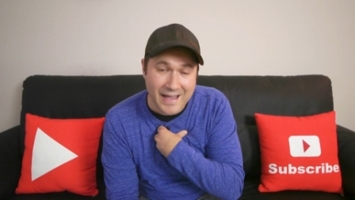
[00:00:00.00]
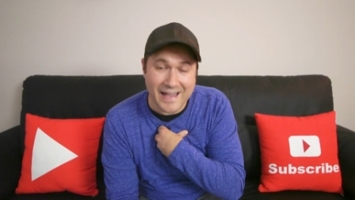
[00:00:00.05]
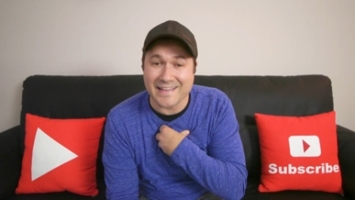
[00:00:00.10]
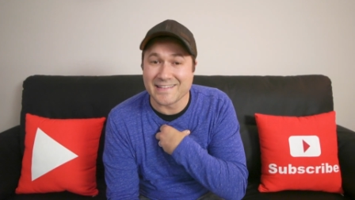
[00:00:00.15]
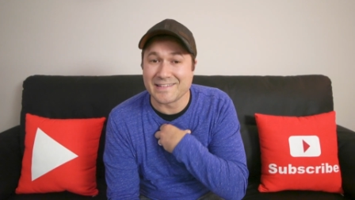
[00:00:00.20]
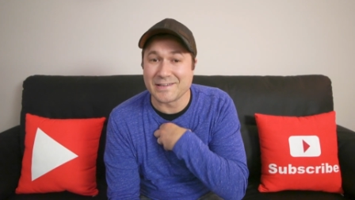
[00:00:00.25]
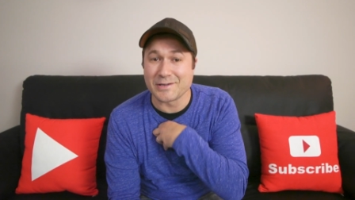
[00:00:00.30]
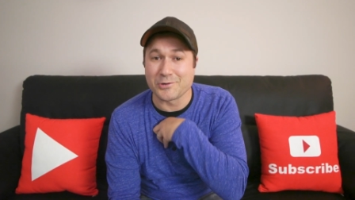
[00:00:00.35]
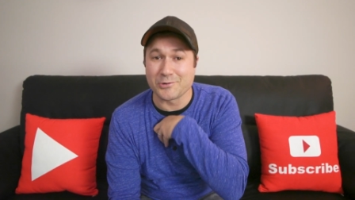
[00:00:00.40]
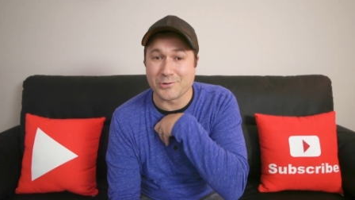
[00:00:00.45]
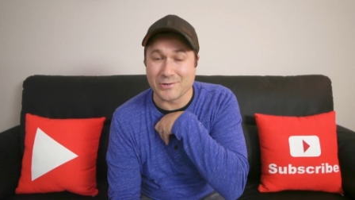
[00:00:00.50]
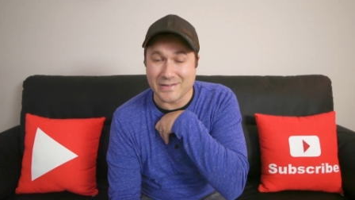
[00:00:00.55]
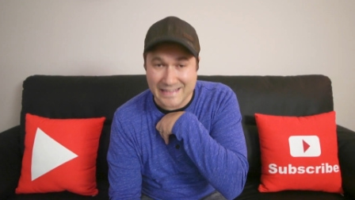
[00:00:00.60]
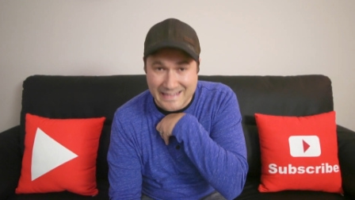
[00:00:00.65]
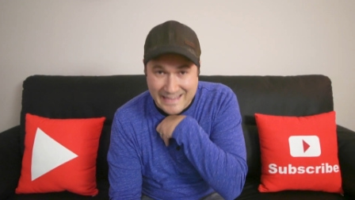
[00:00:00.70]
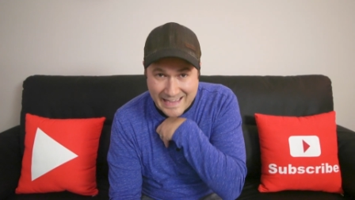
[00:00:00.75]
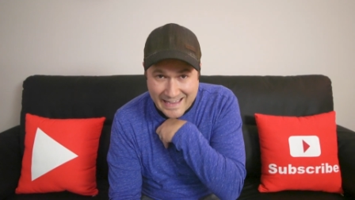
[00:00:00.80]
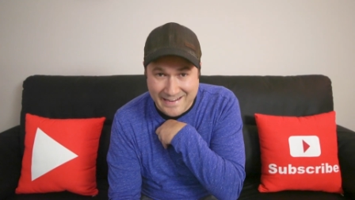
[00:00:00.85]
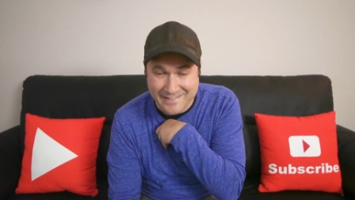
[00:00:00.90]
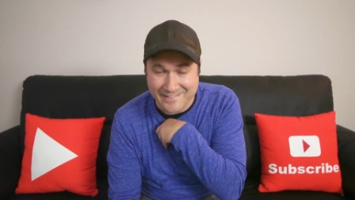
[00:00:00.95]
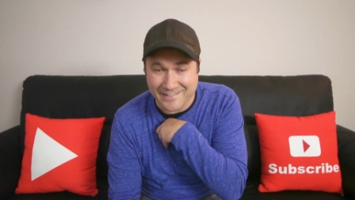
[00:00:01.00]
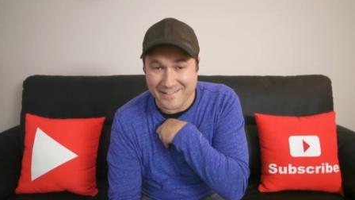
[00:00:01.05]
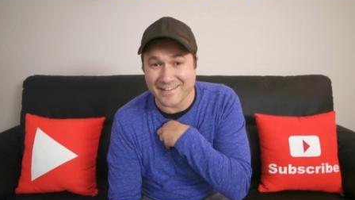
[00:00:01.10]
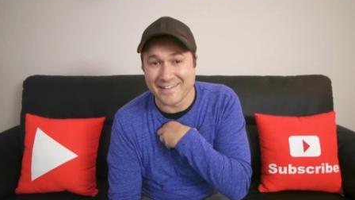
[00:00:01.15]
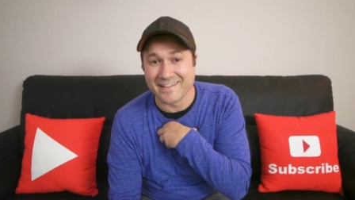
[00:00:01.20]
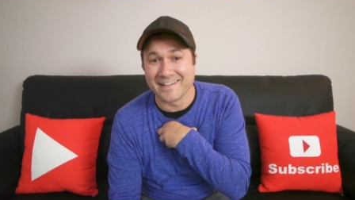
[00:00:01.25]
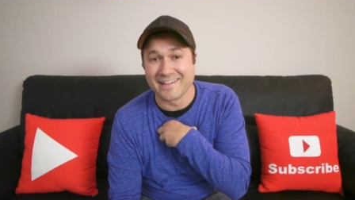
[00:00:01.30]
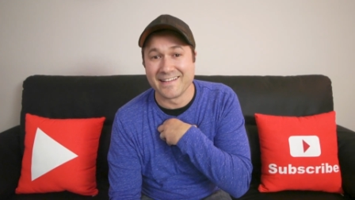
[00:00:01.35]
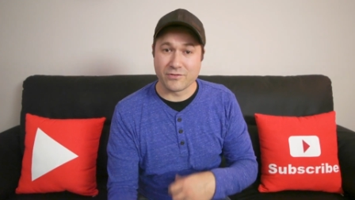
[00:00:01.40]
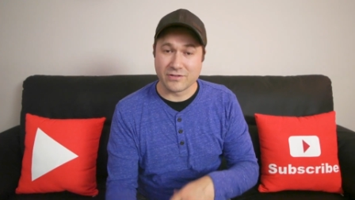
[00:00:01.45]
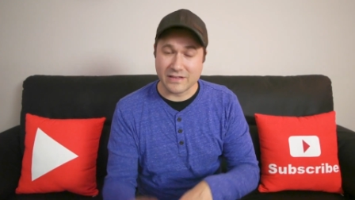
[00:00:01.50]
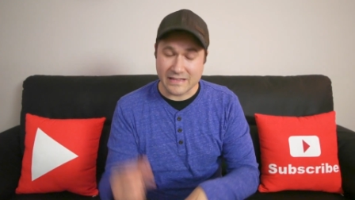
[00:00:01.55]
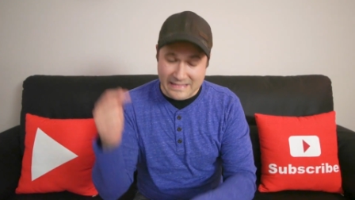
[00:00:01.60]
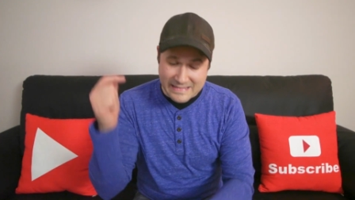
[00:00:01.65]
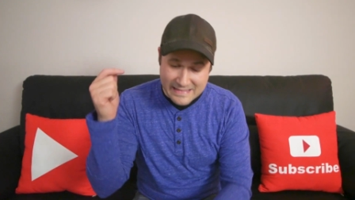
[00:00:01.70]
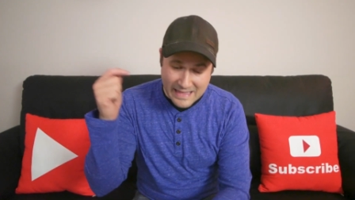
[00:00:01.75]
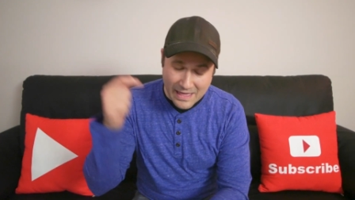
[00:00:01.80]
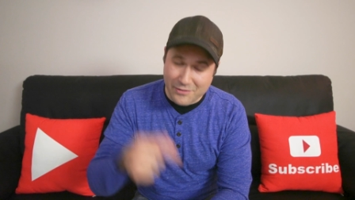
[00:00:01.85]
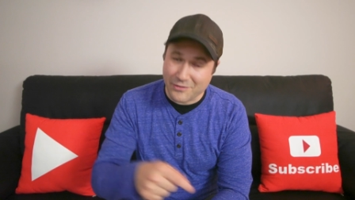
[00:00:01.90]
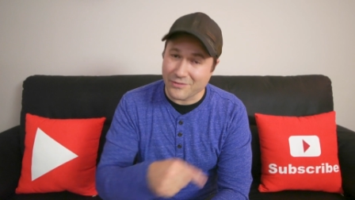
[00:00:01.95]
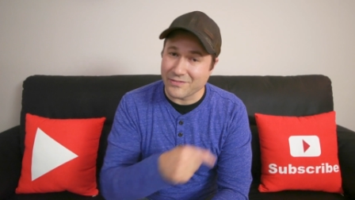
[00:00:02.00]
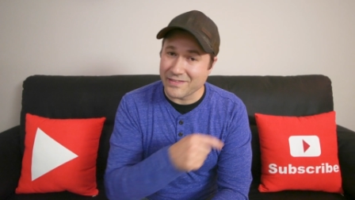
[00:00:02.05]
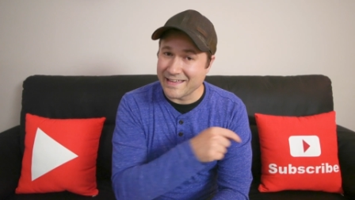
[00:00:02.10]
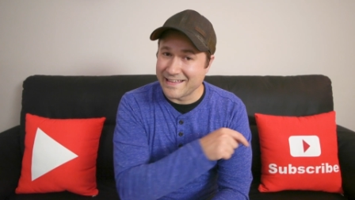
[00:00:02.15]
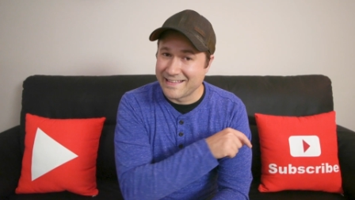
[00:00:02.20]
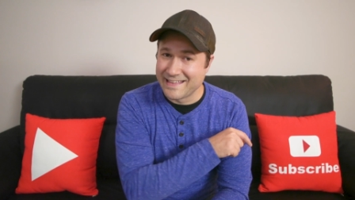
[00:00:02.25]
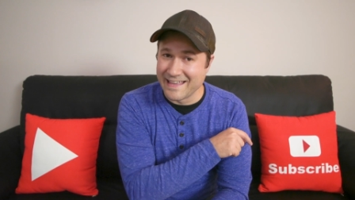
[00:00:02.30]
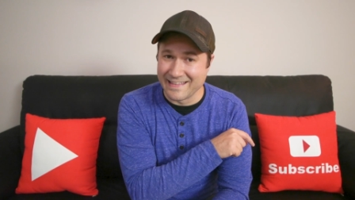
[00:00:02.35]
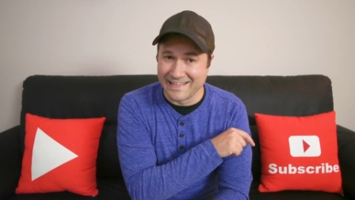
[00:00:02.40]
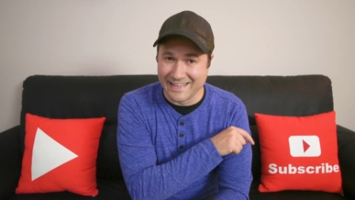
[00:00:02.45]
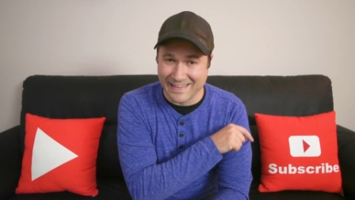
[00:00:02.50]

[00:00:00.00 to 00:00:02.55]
as a creator. There's another link